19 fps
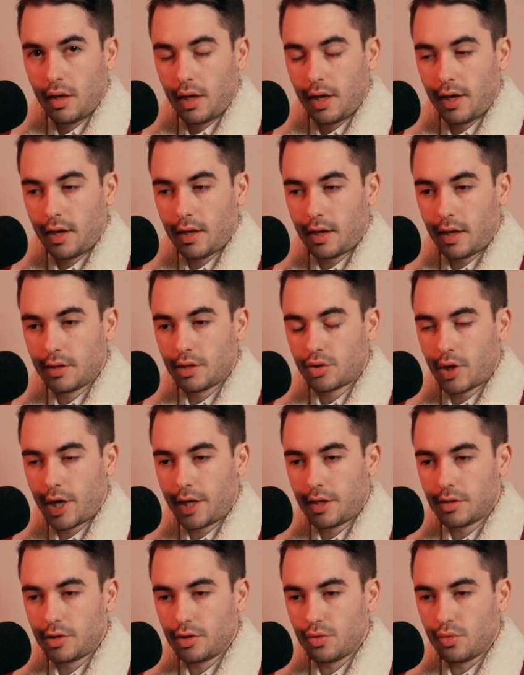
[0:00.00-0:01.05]
And I try
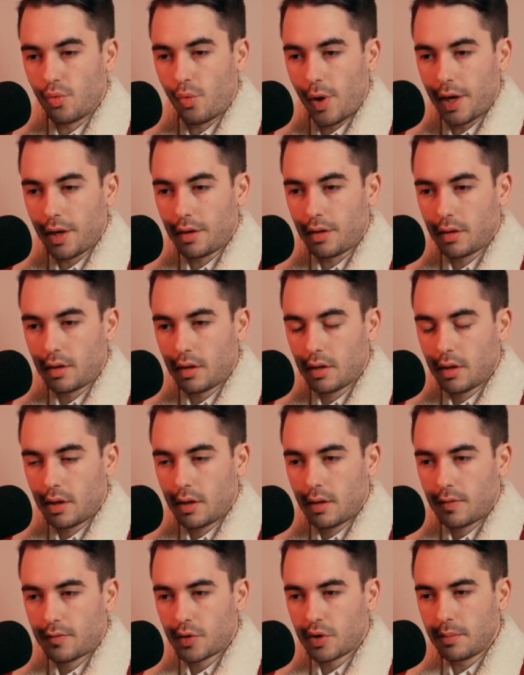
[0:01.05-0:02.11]
to do well
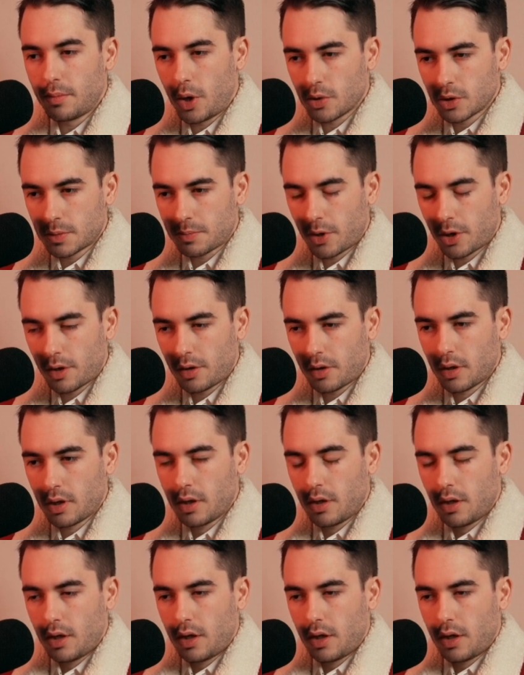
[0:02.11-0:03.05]
for the most part.